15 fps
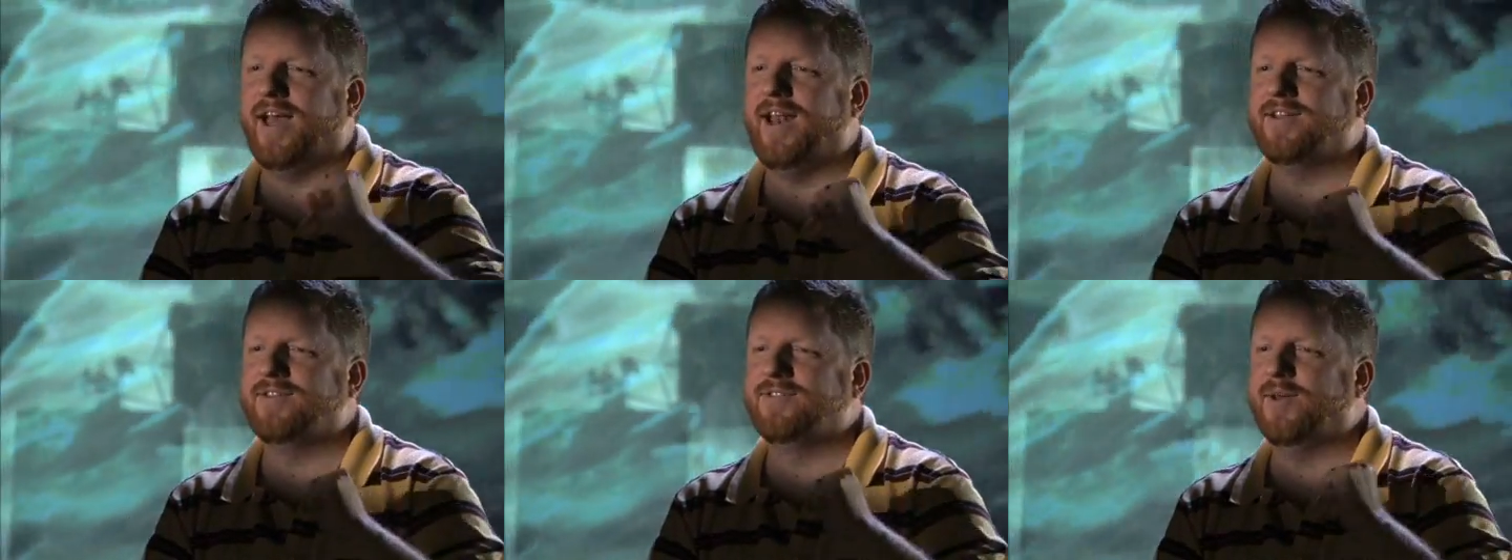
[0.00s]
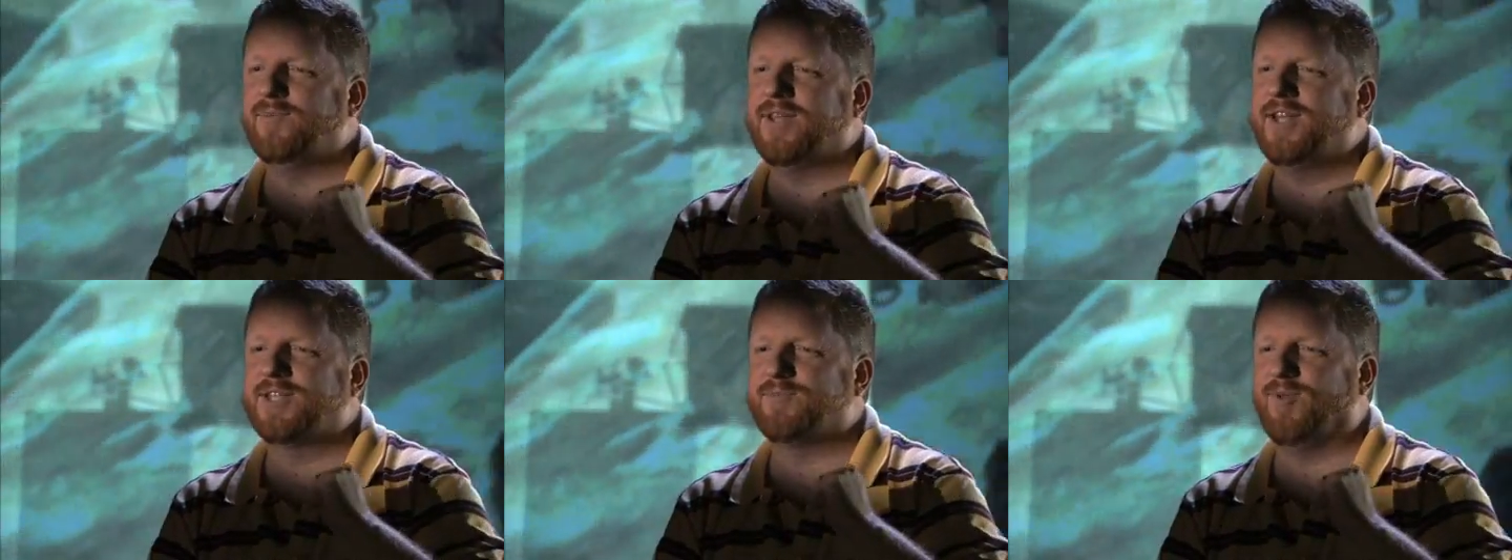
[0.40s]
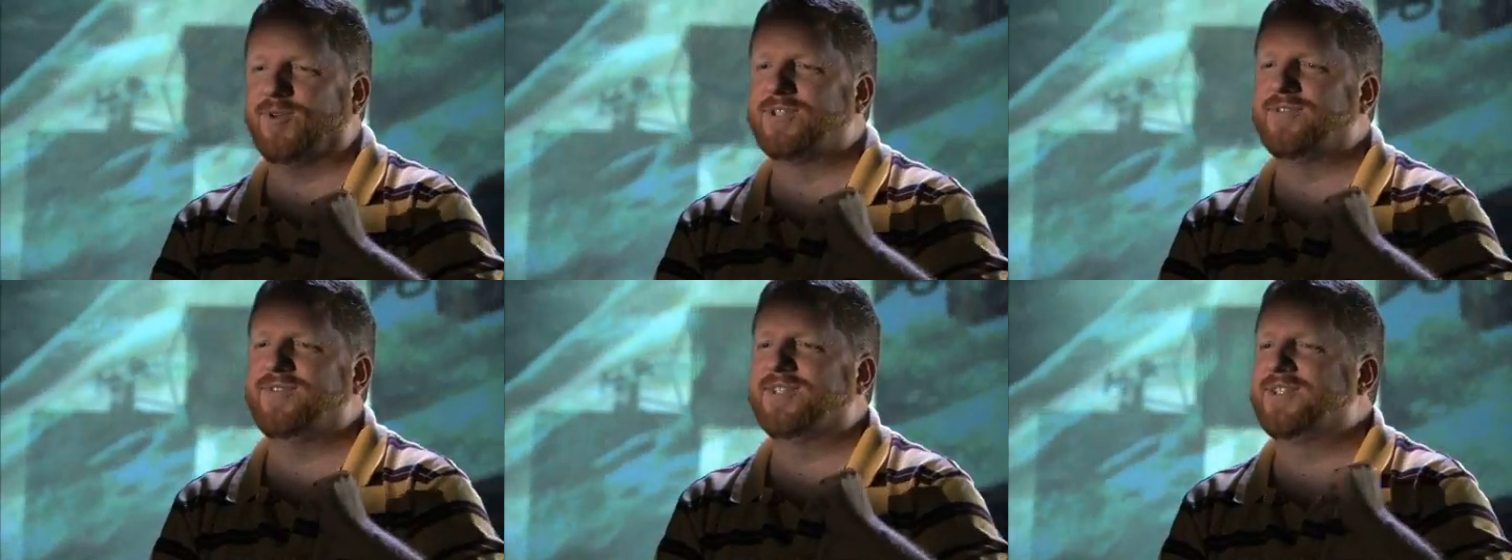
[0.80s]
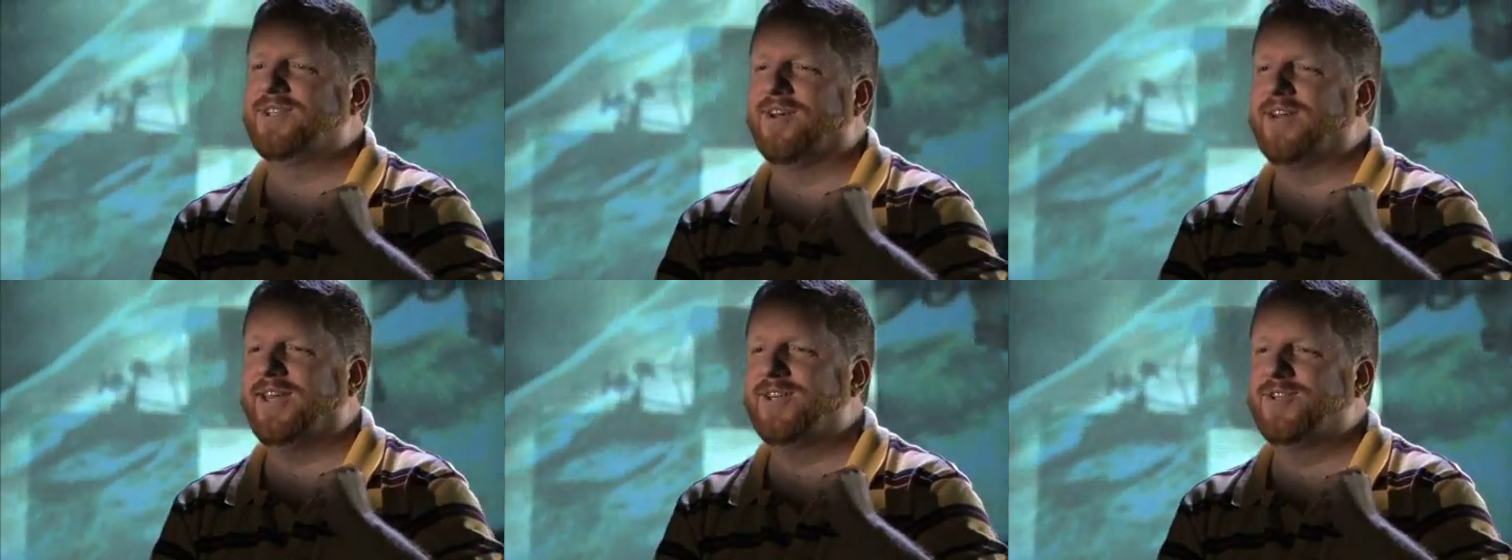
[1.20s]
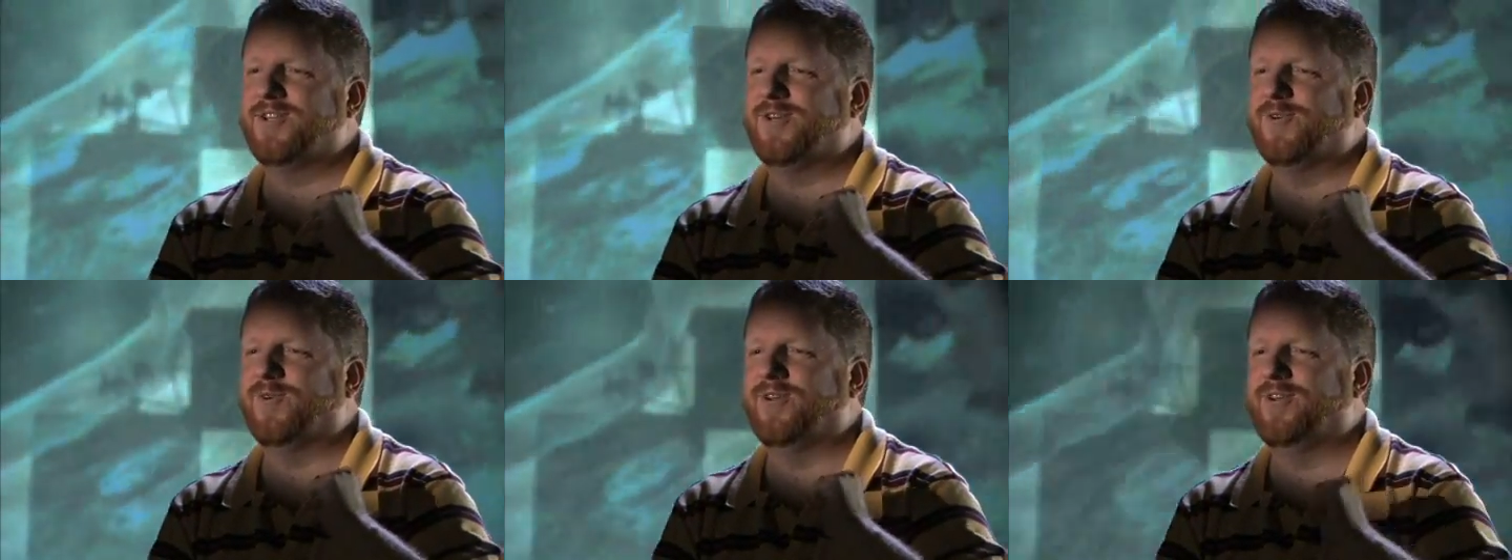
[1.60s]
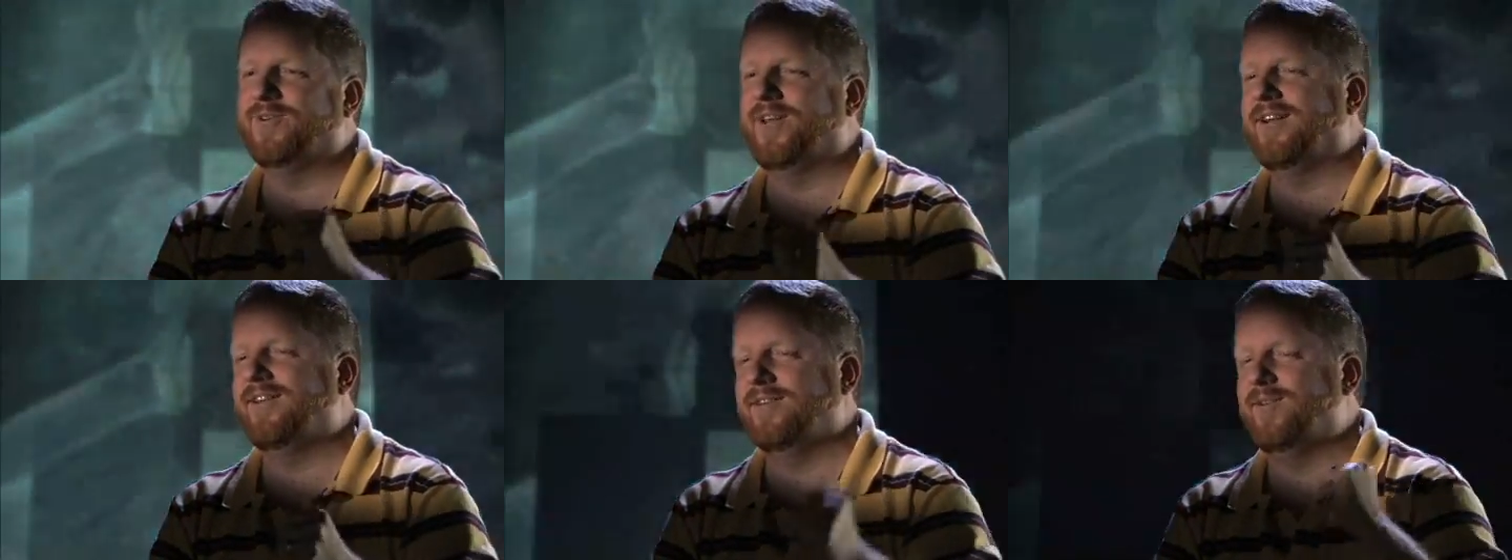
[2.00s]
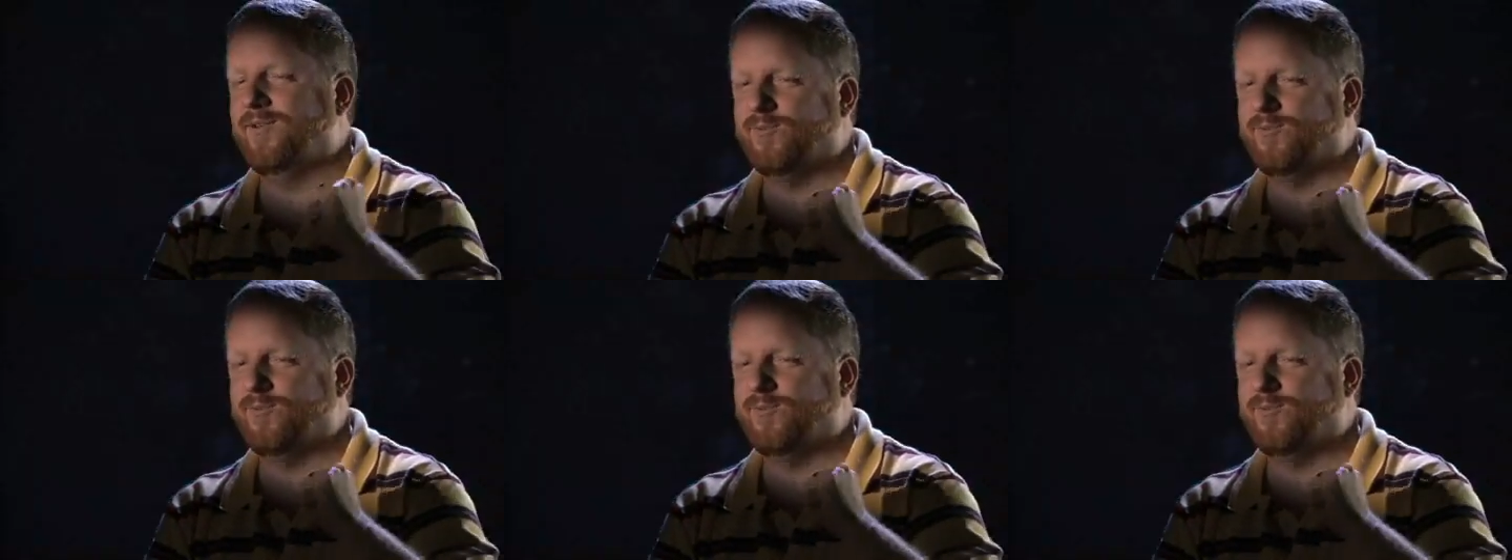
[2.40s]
and something explosive is stuck into you, and you get,